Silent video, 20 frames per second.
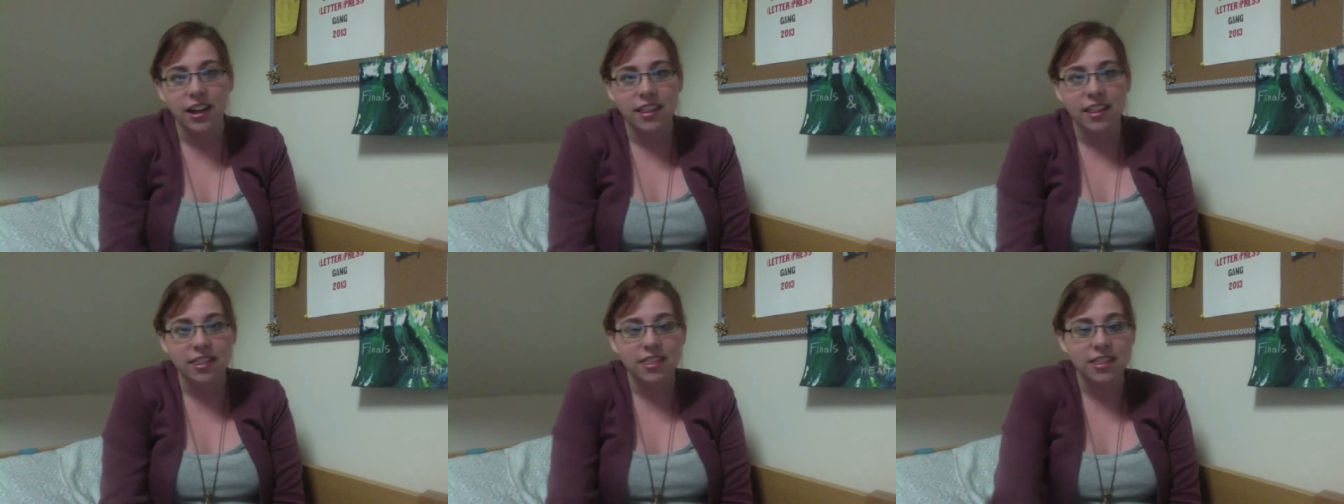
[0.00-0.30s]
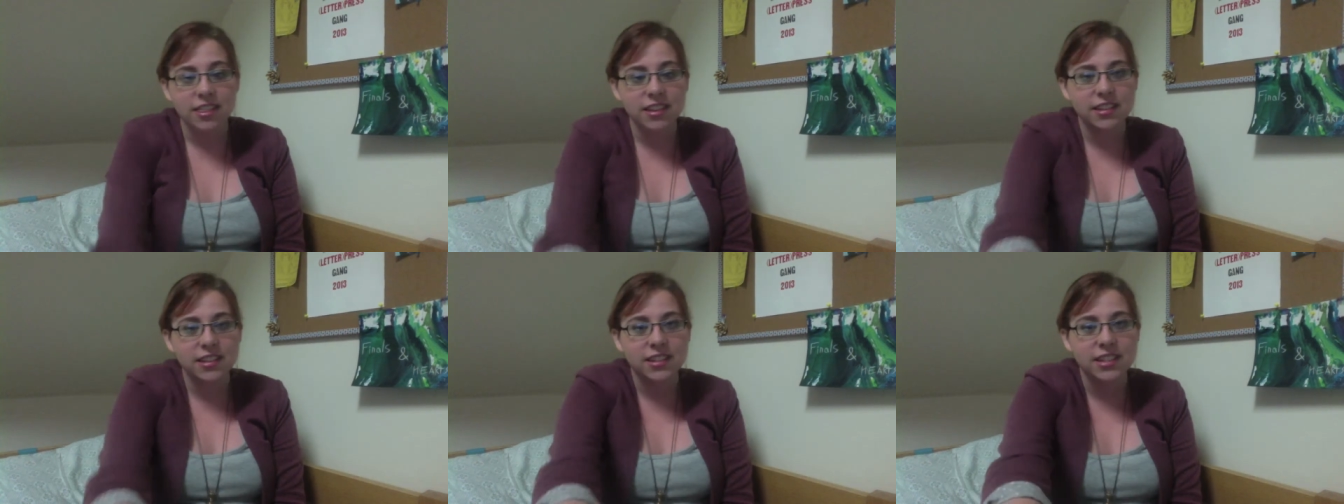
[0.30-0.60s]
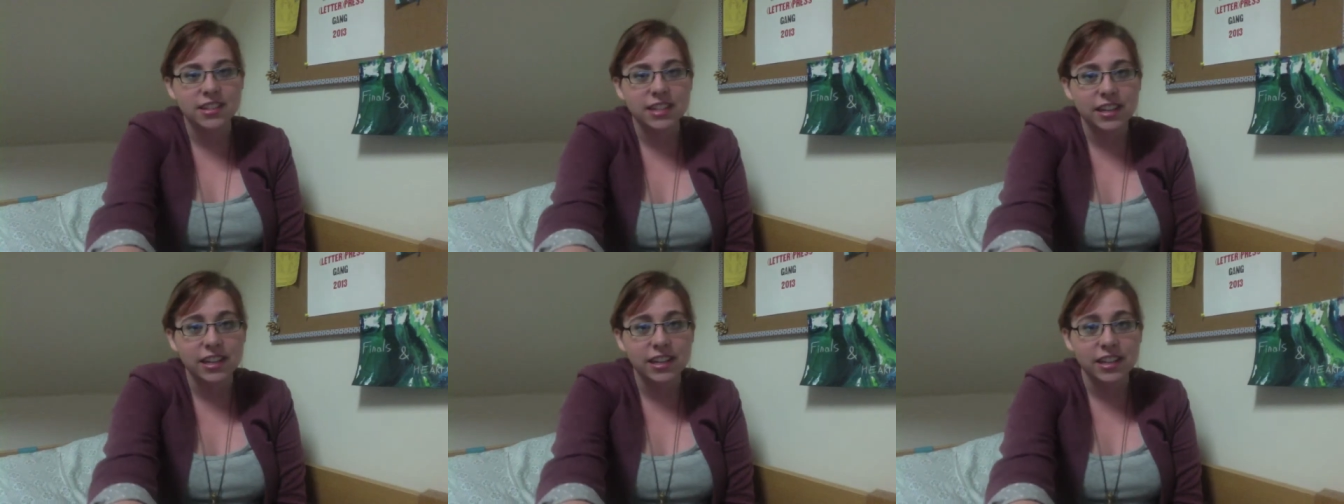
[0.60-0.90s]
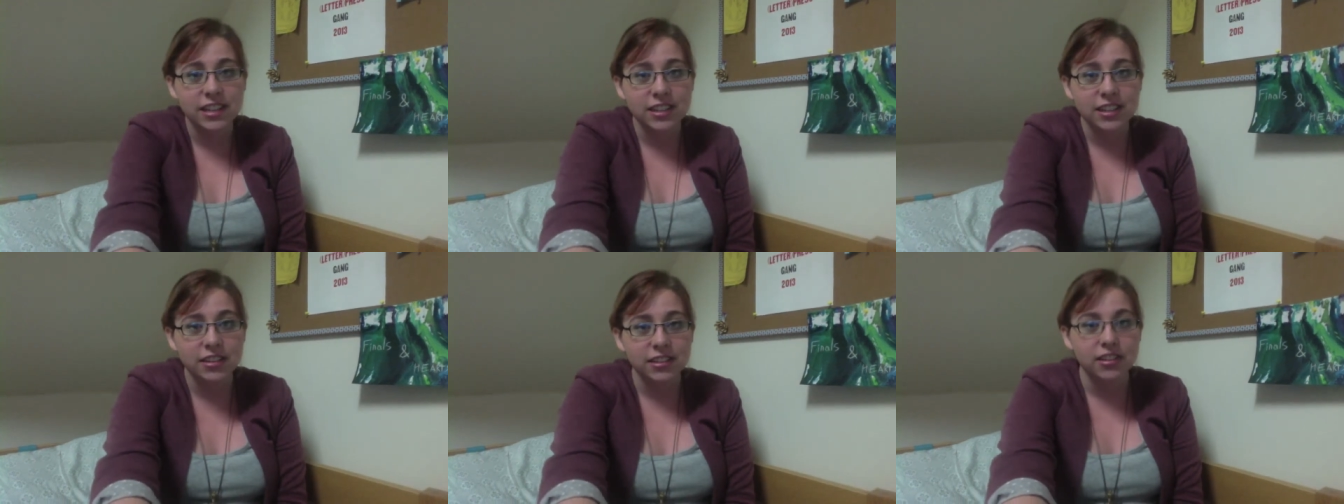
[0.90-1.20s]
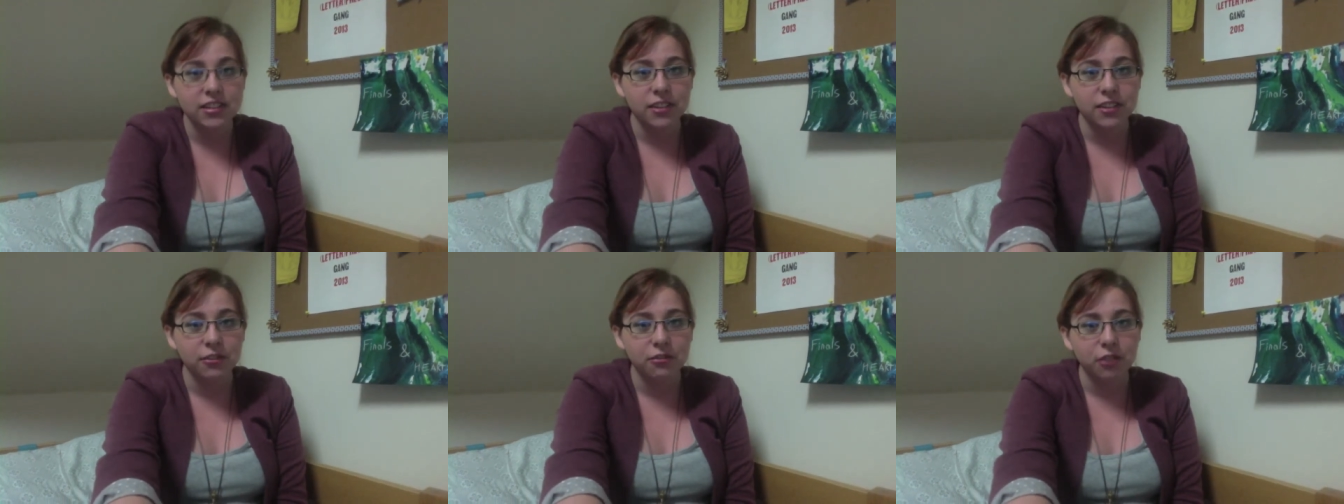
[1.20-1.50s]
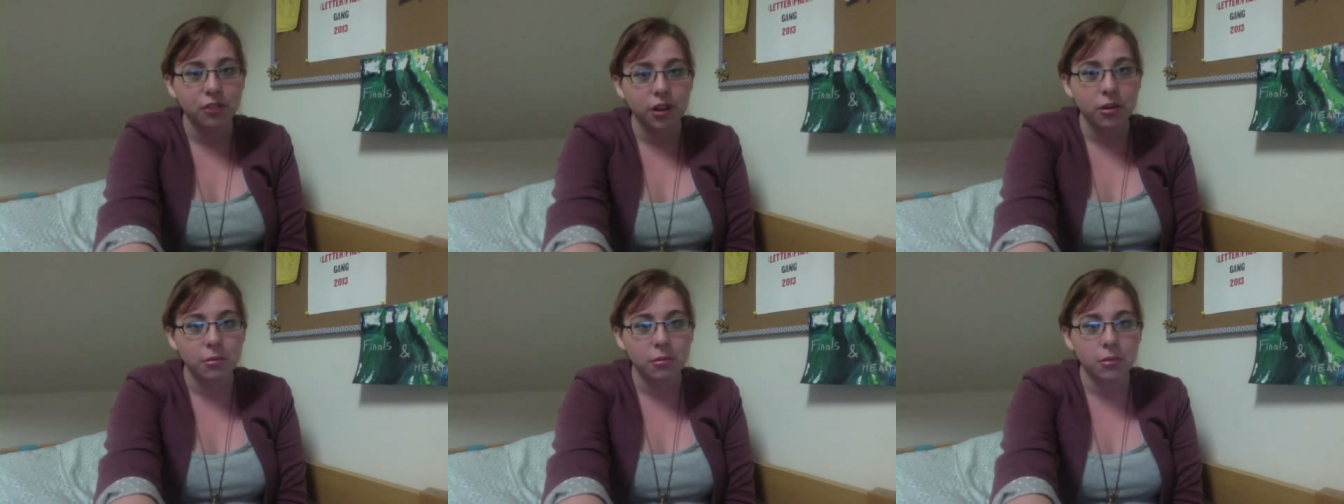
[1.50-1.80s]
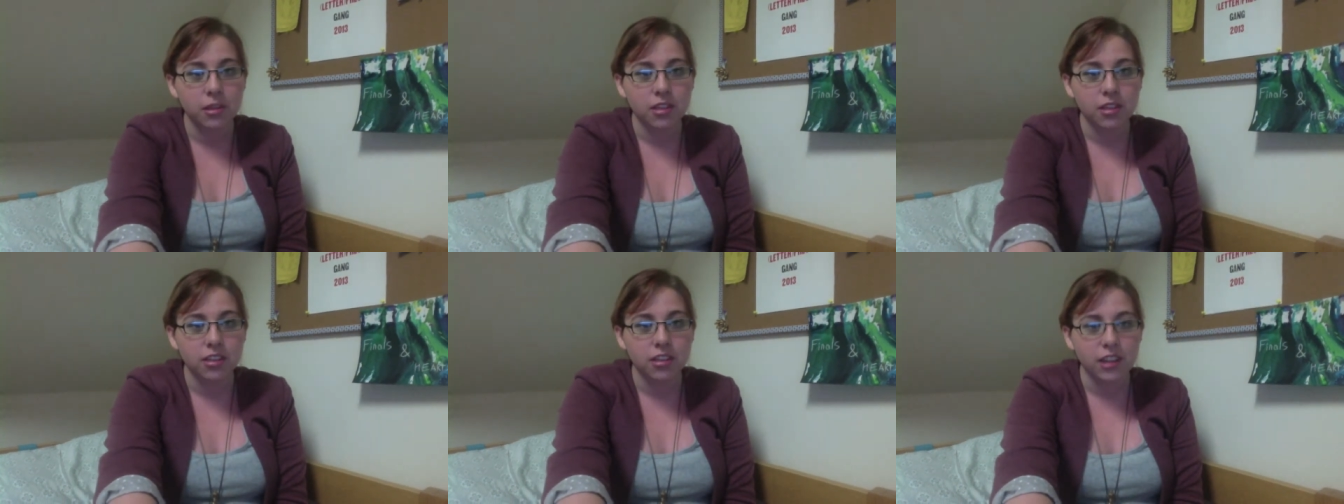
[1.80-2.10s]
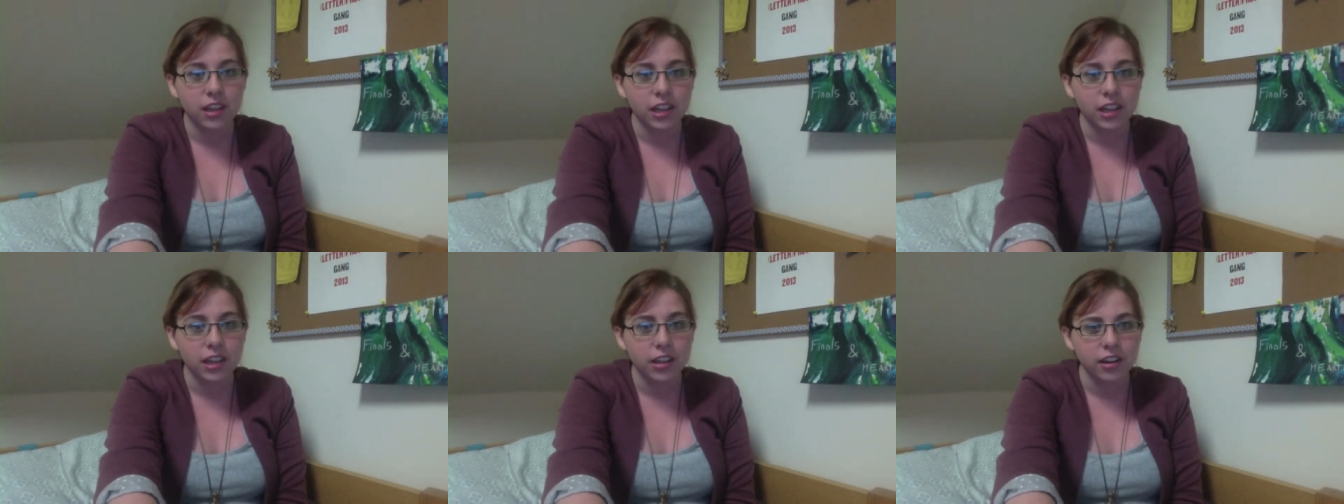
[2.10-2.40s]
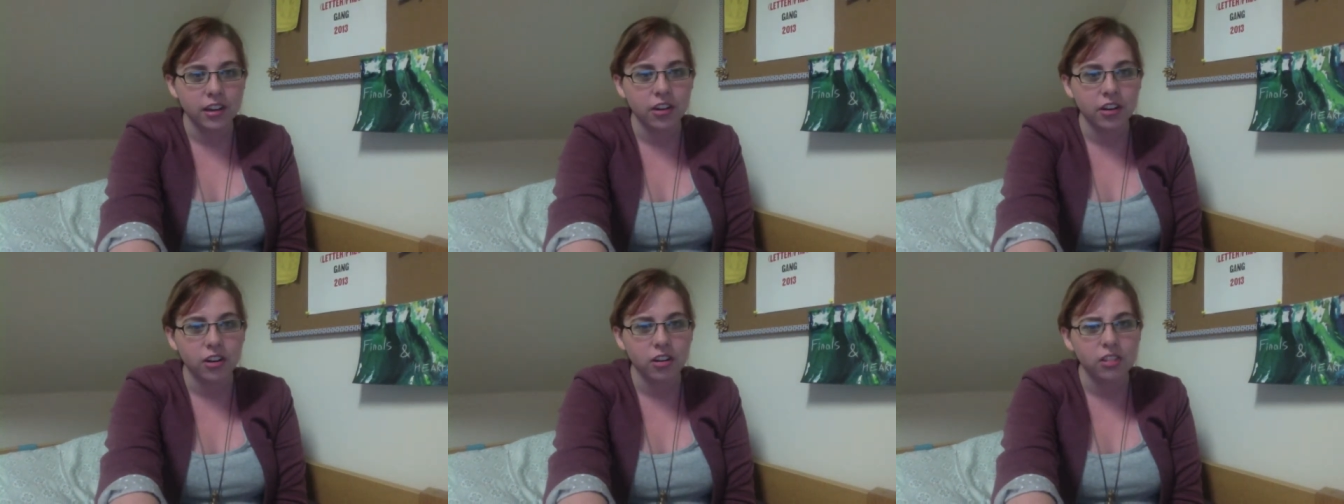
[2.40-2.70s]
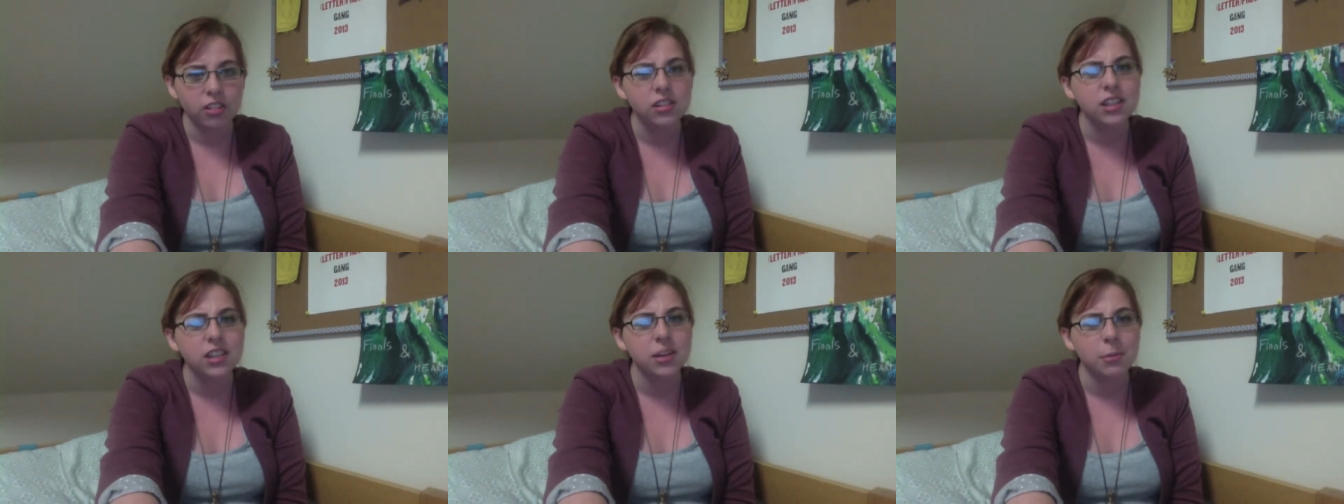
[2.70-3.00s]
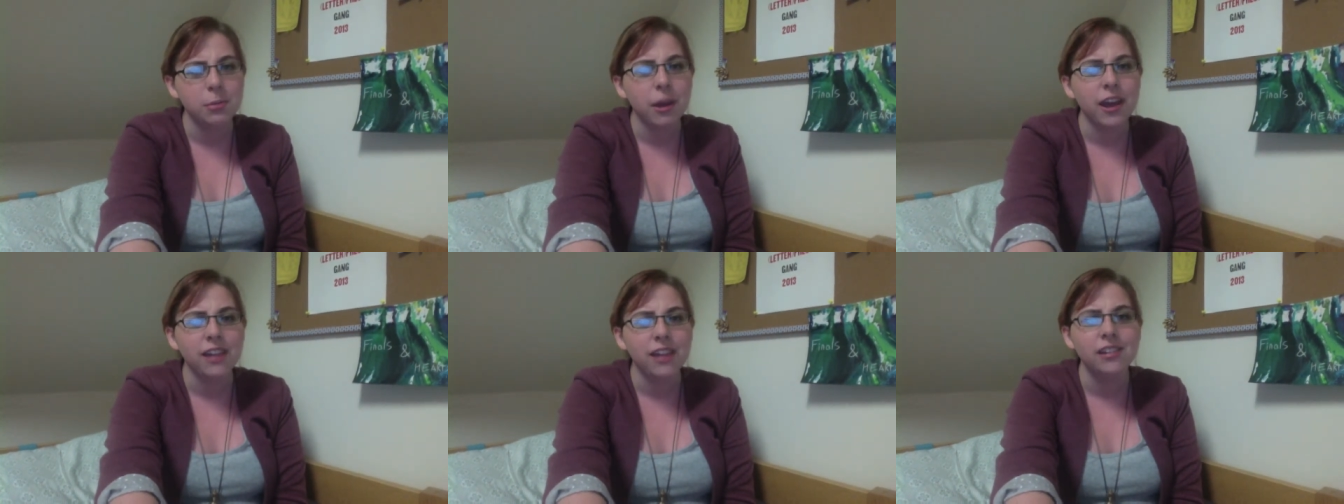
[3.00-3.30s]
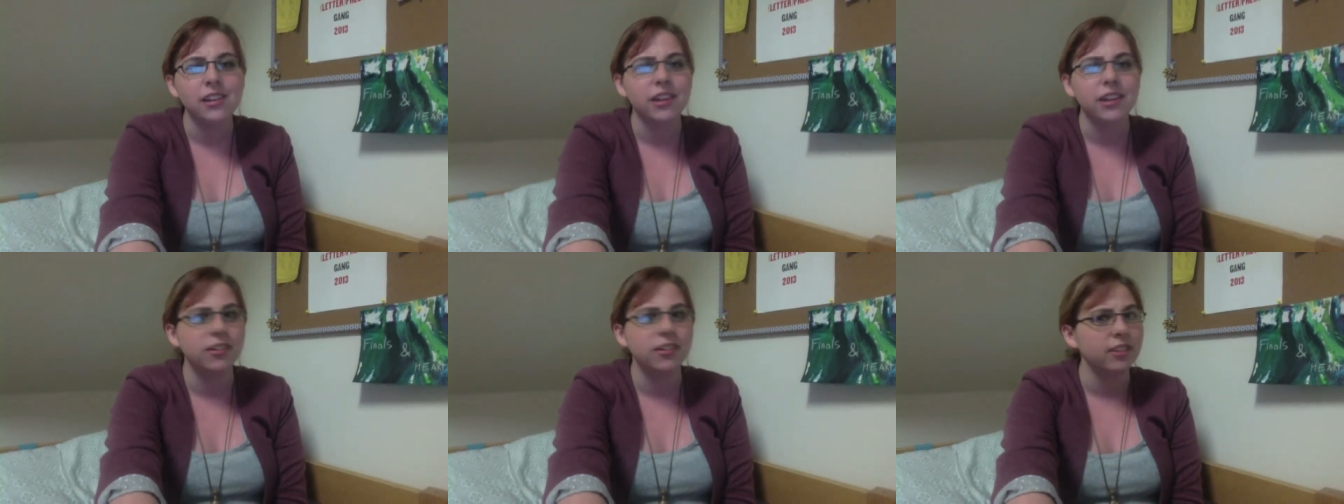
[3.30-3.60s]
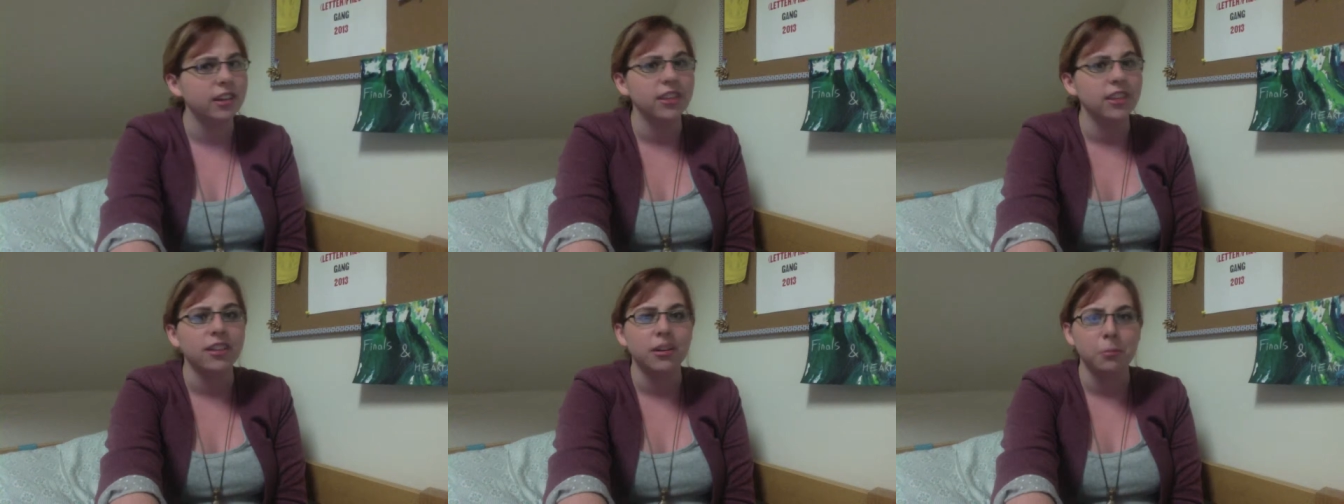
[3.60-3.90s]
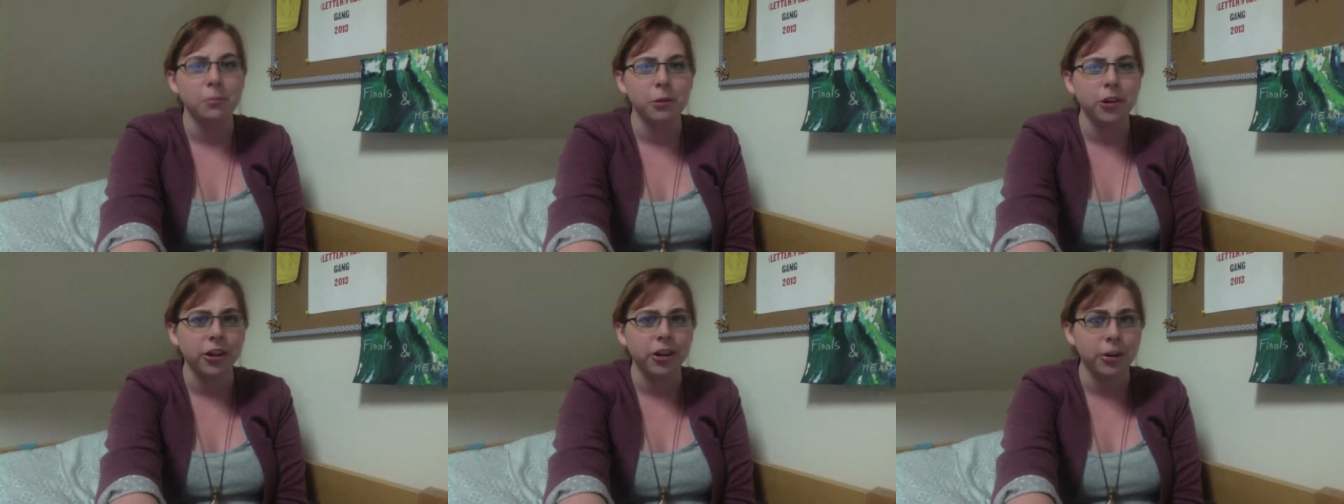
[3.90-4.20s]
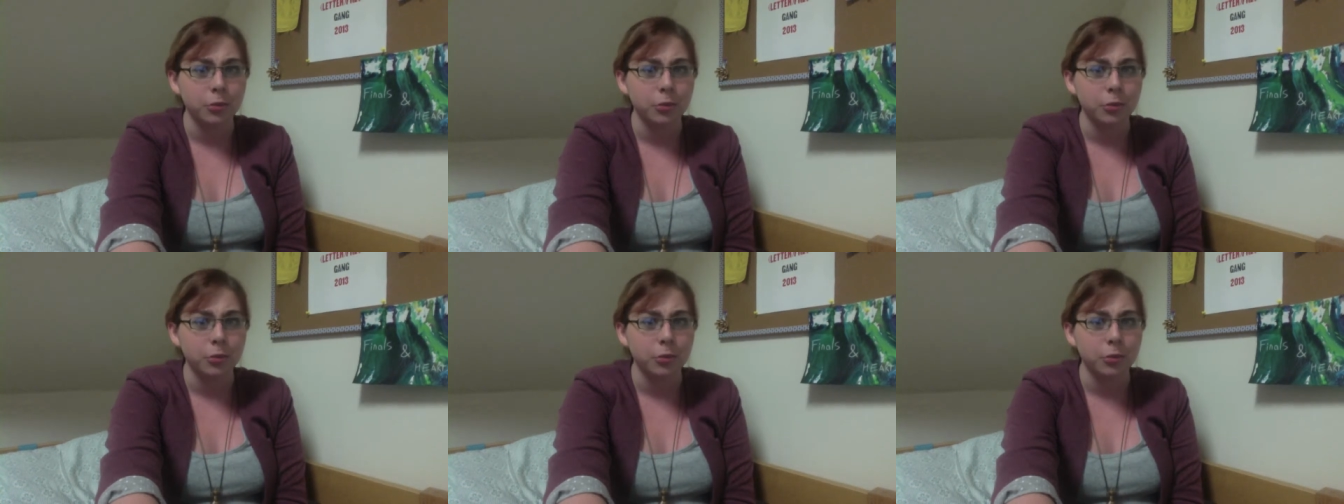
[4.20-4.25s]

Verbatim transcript: This is from the early Paleolithic period,